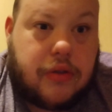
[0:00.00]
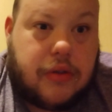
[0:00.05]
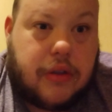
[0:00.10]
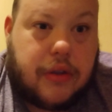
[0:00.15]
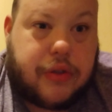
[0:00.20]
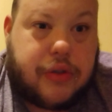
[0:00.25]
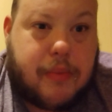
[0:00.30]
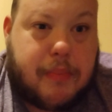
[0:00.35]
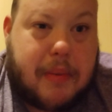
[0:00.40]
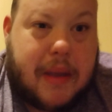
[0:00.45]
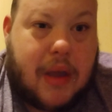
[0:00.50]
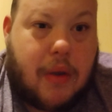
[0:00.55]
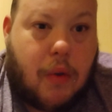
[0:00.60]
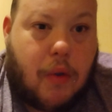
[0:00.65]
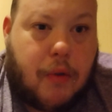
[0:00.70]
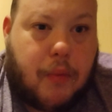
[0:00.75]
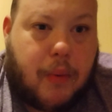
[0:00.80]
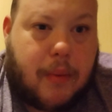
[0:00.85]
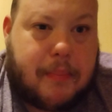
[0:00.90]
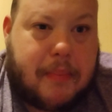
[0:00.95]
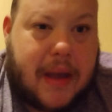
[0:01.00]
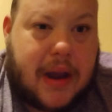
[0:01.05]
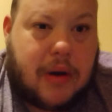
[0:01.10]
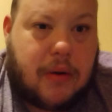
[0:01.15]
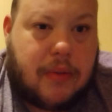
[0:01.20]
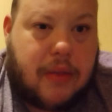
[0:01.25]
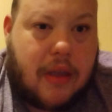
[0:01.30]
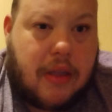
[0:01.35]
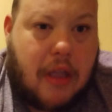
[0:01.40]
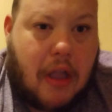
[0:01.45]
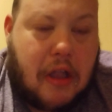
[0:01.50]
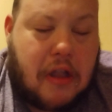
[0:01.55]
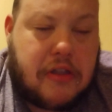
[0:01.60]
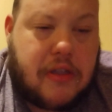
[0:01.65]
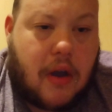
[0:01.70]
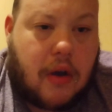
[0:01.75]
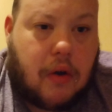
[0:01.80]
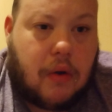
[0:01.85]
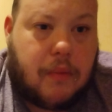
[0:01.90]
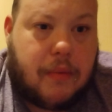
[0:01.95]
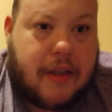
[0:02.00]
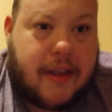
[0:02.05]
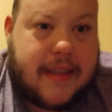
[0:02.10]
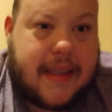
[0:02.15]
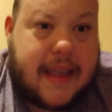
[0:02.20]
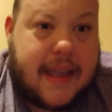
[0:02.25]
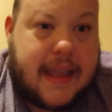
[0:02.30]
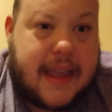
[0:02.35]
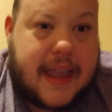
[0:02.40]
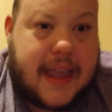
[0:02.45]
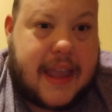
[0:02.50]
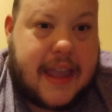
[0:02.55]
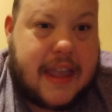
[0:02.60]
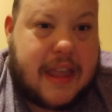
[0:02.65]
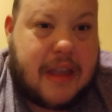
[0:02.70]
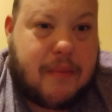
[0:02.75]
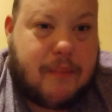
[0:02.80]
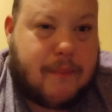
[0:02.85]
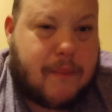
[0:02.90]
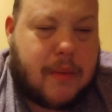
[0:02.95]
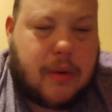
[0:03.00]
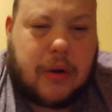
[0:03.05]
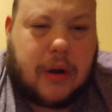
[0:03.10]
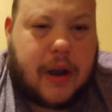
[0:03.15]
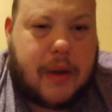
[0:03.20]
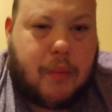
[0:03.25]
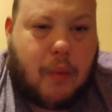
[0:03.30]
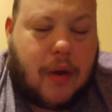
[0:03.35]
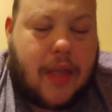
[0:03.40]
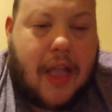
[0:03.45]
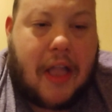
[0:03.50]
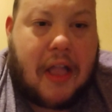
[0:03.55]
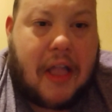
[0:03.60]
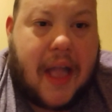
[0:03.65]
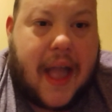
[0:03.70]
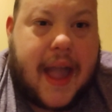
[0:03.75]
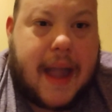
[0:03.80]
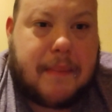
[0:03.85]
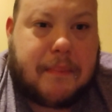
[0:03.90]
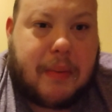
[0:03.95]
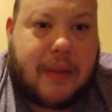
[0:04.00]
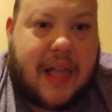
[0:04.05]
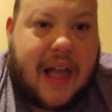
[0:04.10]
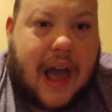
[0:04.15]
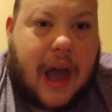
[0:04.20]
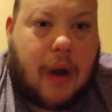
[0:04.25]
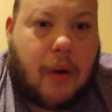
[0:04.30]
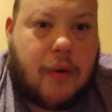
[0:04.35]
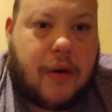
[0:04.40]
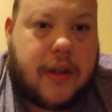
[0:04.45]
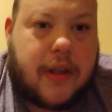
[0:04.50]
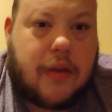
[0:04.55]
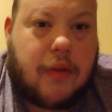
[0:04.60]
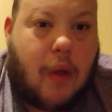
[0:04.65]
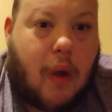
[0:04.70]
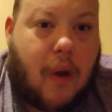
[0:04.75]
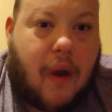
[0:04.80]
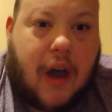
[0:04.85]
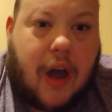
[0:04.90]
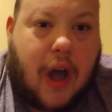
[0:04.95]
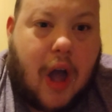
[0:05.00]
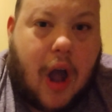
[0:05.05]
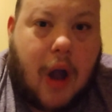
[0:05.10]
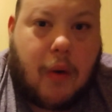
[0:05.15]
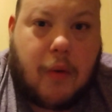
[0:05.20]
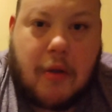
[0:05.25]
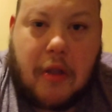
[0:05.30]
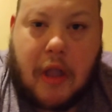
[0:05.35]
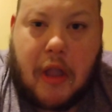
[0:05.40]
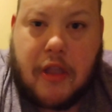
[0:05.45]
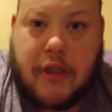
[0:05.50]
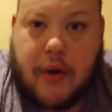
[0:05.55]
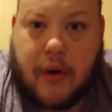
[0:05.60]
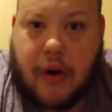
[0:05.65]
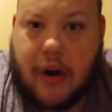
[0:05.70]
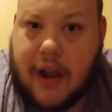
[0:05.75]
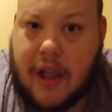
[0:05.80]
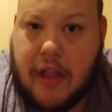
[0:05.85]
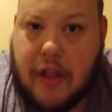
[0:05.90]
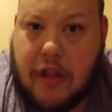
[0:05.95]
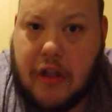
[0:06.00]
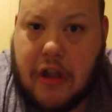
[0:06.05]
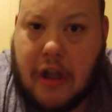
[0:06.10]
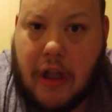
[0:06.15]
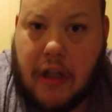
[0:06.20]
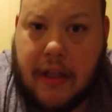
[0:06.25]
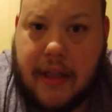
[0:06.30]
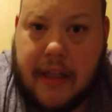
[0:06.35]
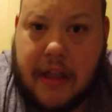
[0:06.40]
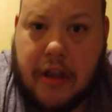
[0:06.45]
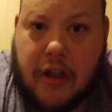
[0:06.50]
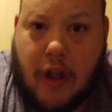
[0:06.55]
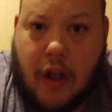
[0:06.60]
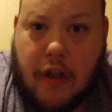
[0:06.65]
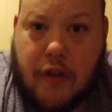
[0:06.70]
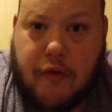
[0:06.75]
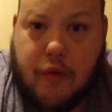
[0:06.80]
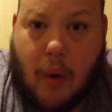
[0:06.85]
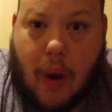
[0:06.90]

that the Beatles were better than the Stones, and he he didn't really want to say it, but Howard, you know how Howard Stern is, just he just